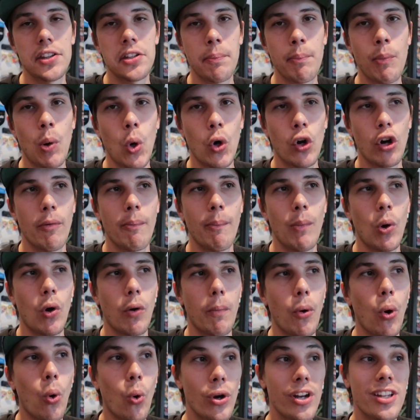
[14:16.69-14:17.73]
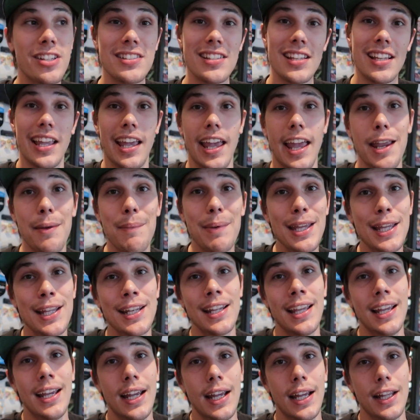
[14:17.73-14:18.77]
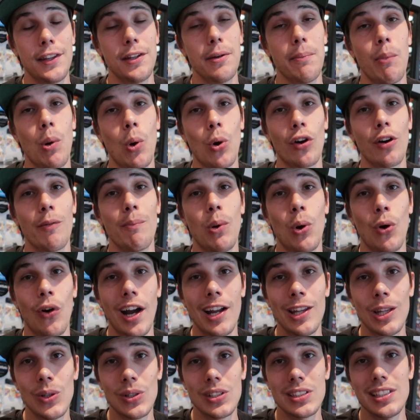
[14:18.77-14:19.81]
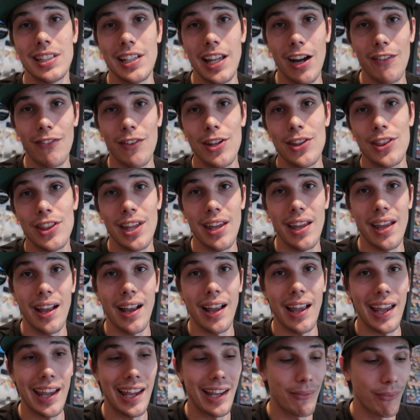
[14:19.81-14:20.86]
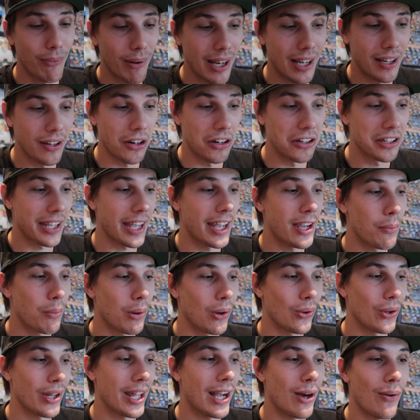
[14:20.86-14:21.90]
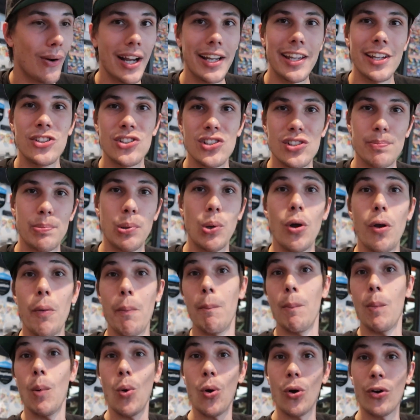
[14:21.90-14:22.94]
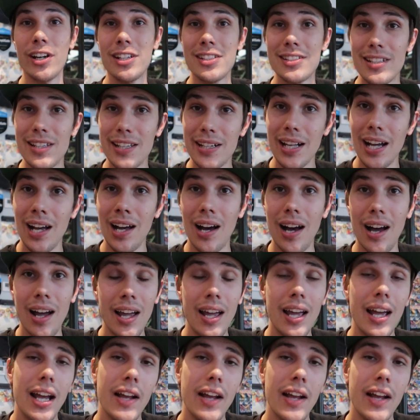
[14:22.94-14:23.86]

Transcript: The more and more orders that came in, the more and more I looked at everything and went, okay, well now I can just put more into the car.